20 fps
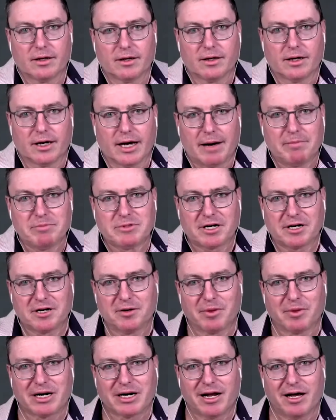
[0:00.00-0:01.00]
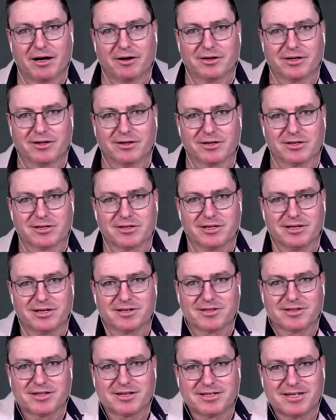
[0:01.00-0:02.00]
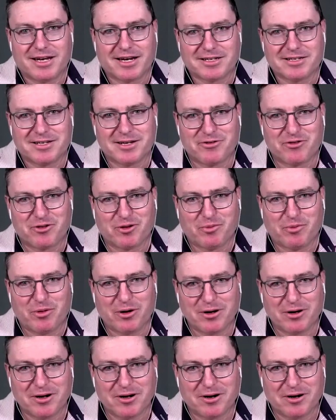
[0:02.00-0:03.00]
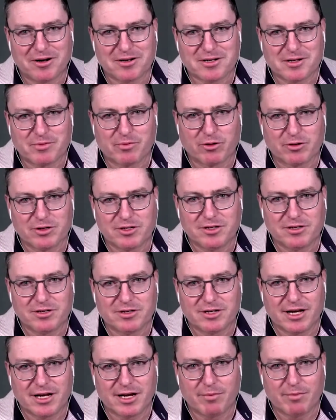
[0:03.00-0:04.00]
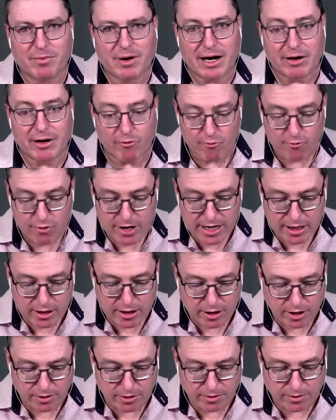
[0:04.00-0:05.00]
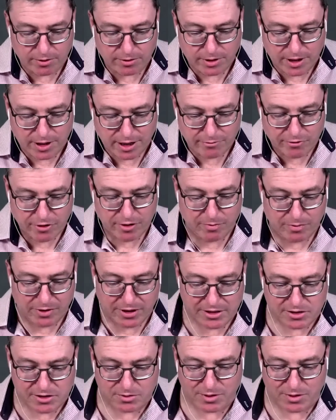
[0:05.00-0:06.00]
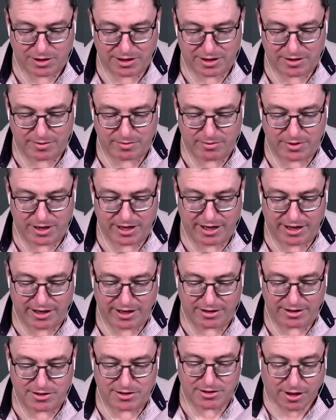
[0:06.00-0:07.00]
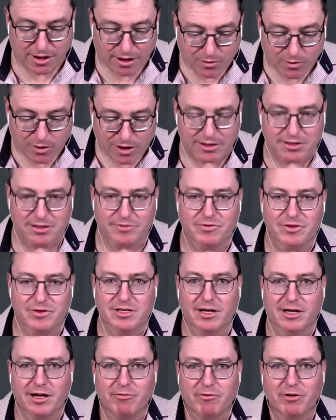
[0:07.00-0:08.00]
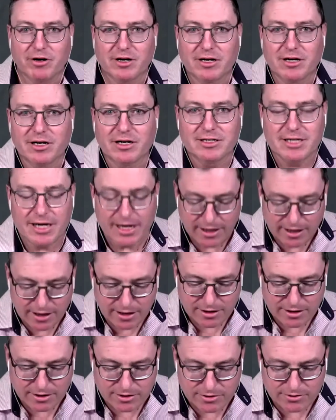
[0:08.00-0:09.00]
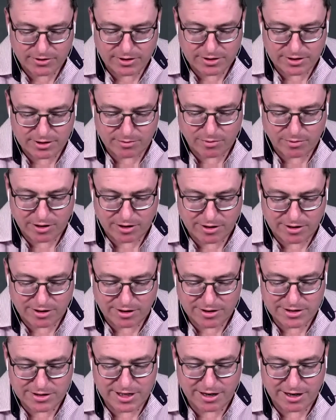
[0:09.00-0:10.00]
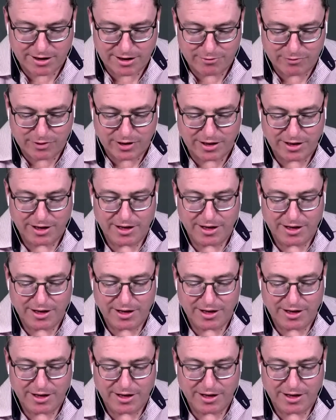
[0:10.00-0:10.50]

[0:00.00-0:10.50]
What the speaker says: I'm Duncan McLeod, and this is the Tech Central podcast brought to you today by Rico. Now, I'm very pleased to welcome a stalwart of the South African tech industry to the podcast, now living